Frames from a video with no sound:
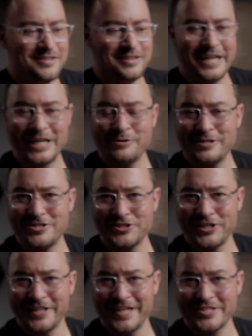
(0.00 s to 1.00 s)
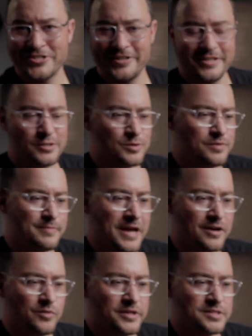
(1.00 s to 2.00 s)
language selection as
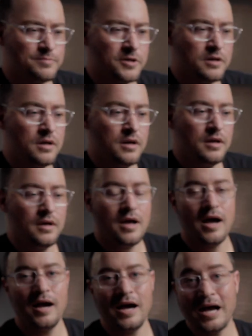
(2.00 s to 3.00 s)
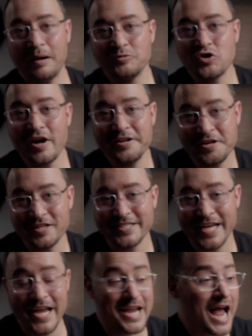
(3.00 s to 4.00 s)
MacWhisper. I'm trying not
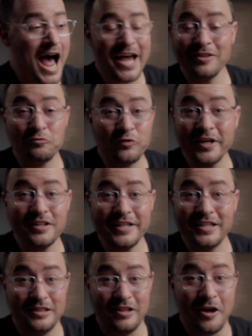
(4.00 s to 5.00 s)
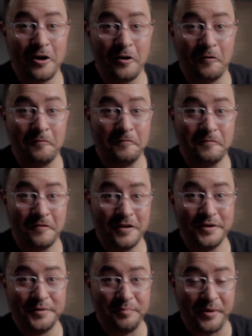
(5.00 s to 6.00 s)
to hate. I really love
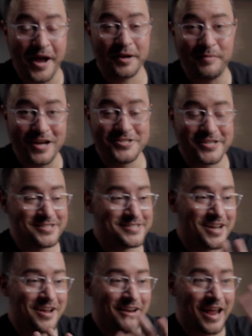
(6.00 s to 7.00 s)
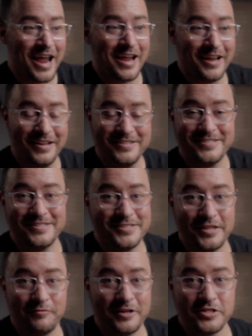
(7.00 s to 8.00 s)
Blackmagic Design and
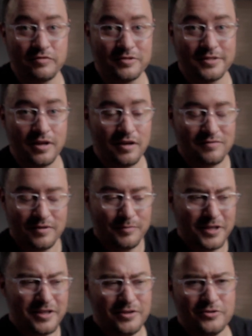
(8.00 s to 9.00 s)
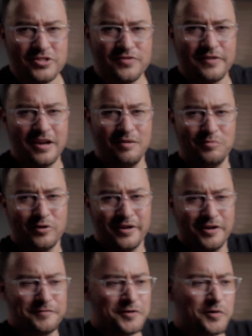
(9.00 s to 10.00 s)
DaVinci Resolve. I'm a huge
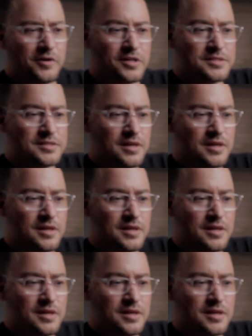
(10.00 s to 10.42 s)
fanboy, of course.